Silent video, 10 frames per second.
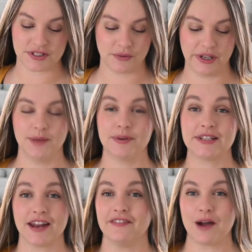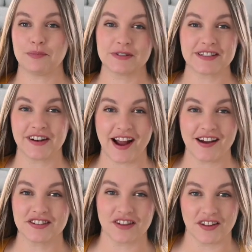So we keep a ton of apples at our
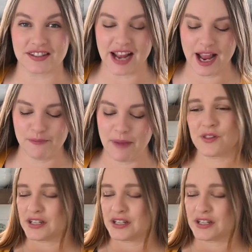house all the time.